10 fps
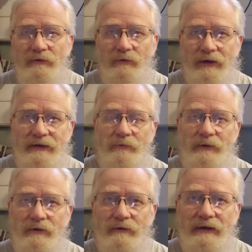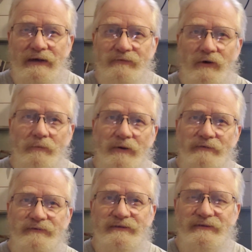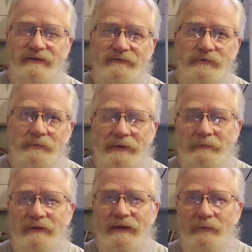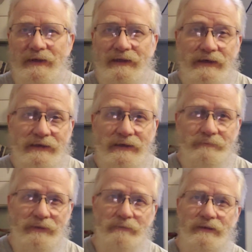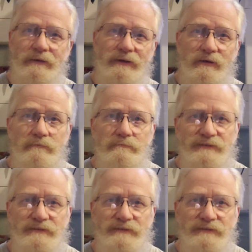granted, we all have our preferences for people that we like and people that we don't